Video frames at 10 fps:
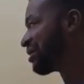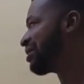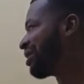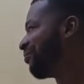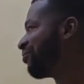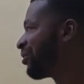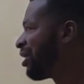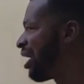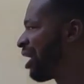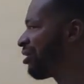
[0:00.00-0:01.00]
system?
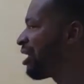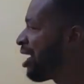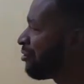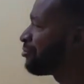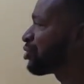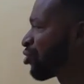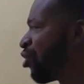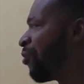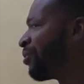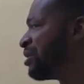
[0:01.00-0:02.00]
Another
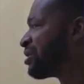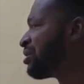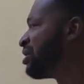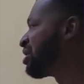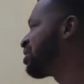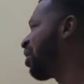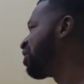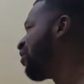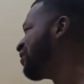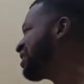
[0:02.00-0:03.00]
scope is the
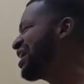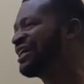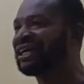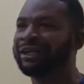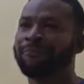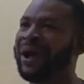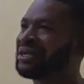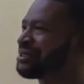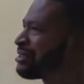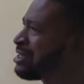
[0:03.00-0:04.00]
study of the state in the
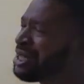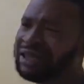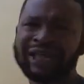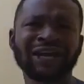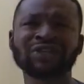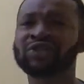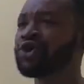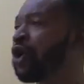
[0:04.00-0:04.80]
past. There is